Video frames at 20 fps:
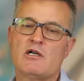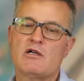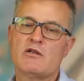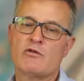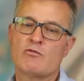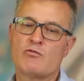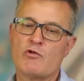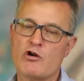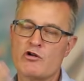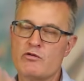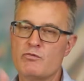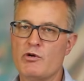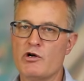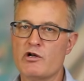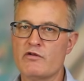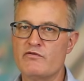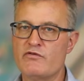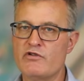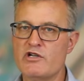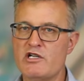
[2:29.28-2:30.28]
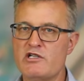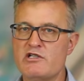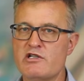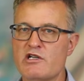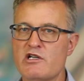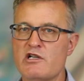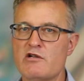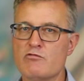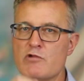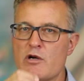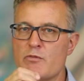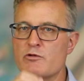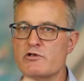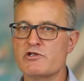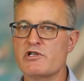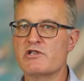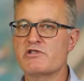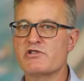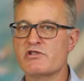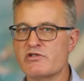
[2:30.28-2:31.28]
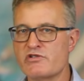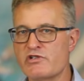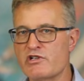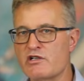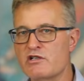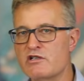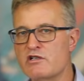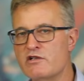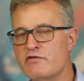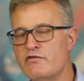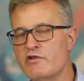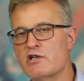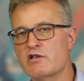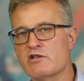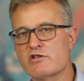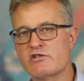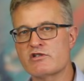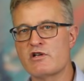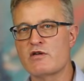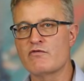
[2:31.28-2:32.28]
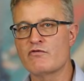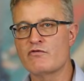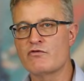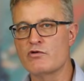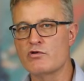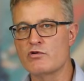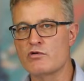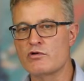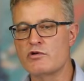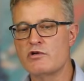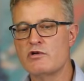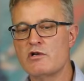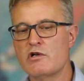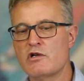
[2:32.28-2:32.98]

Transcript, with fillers: The RoadPod VT represents a significant step forward